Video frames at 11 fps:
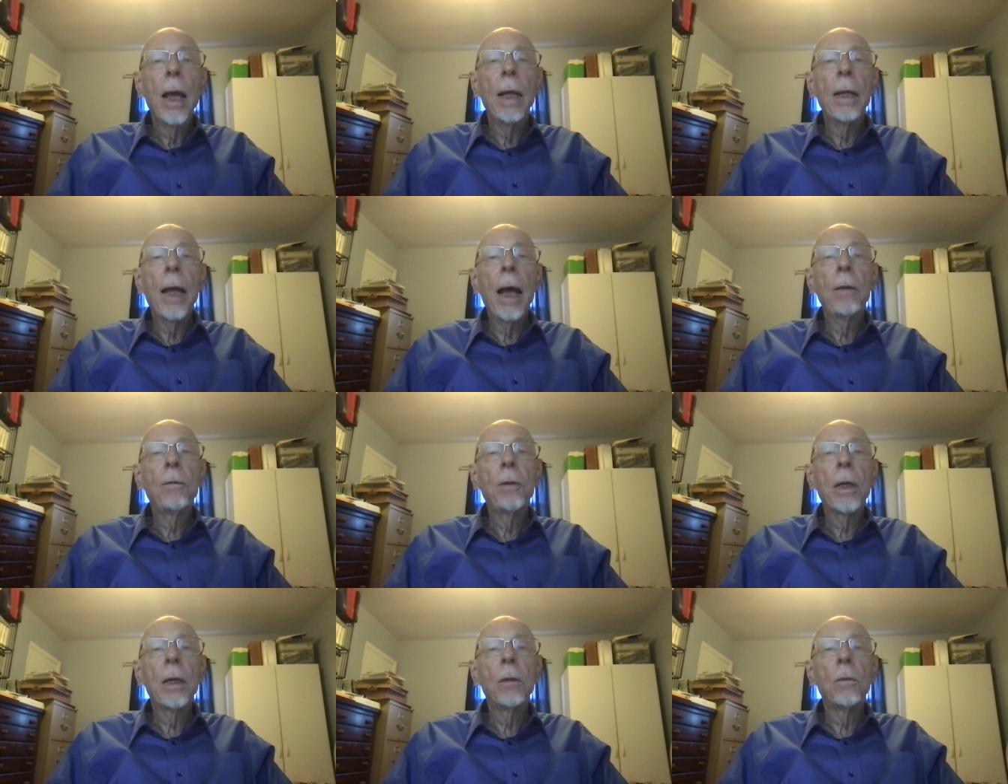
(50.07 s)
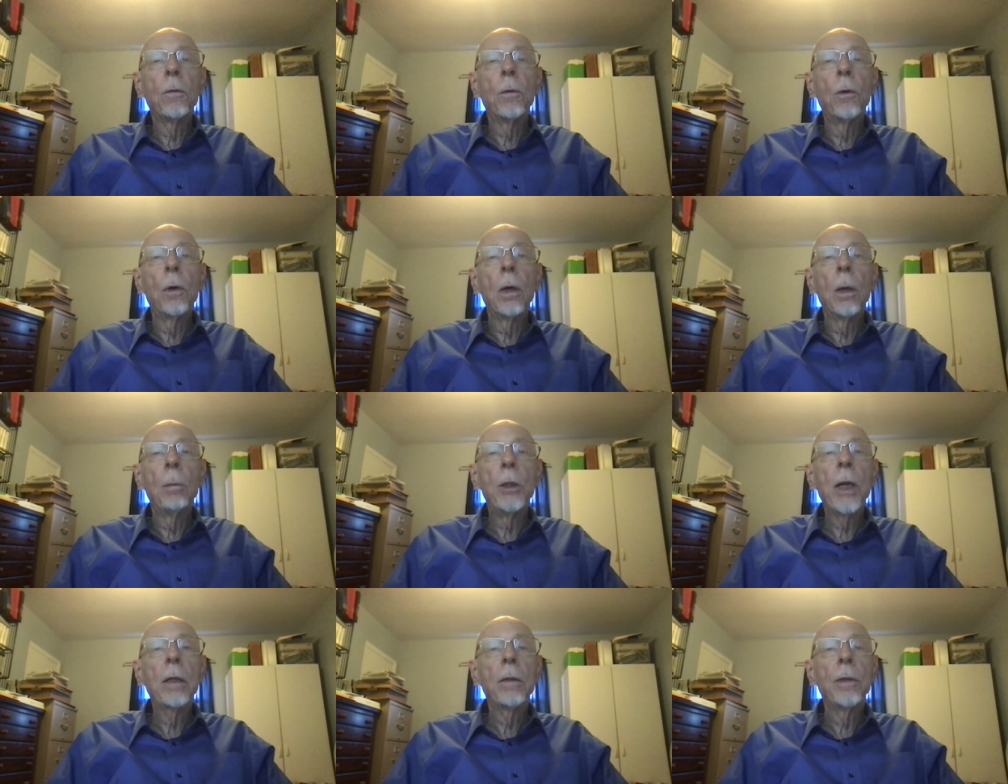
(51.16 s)
an advocate for
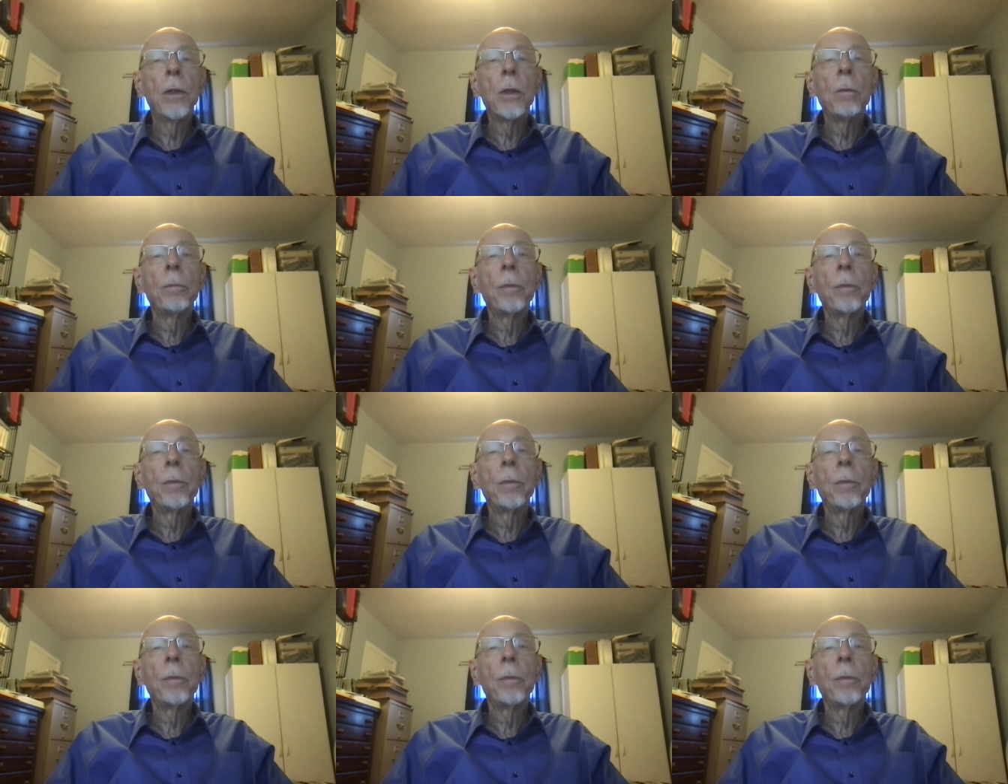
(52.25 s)
objectivism.